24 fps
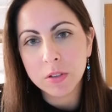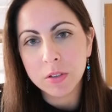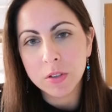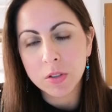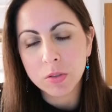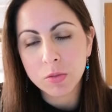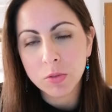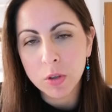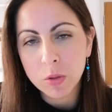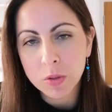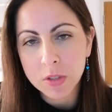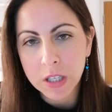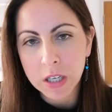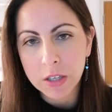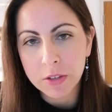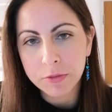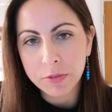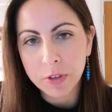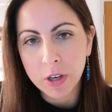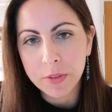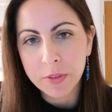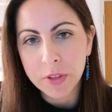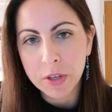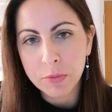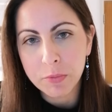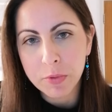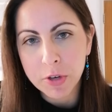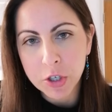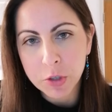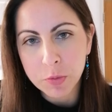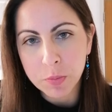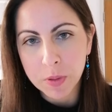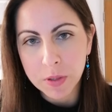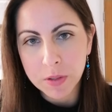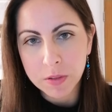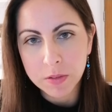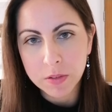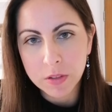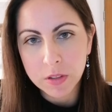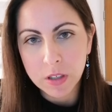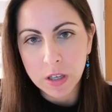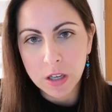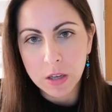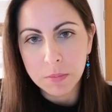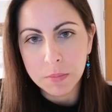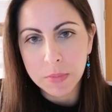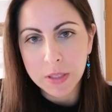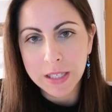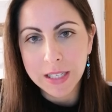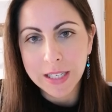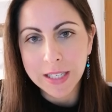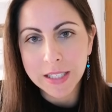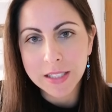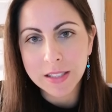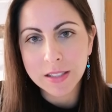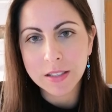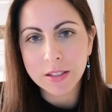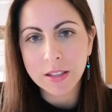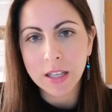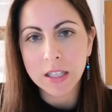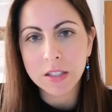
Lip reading: You scroll down and find the enrichment list.